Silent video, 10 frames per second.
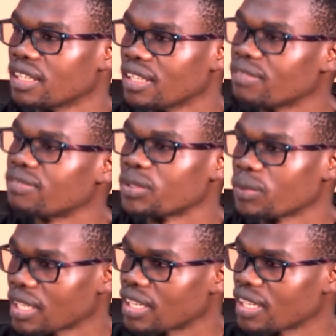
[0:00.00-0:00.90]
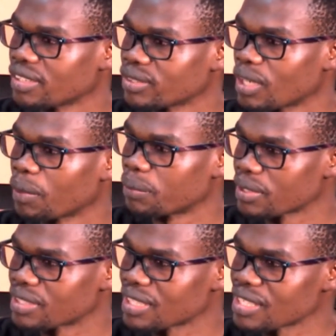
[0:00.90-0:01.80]
every weekend to go and
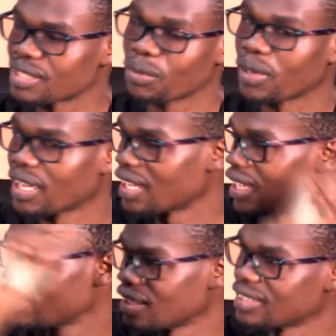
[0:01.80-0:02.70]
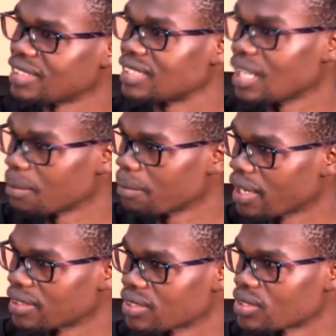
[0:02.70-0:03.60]
process the work and then return
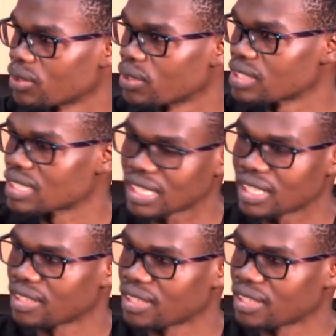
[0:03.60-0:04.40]
back to school on Sunday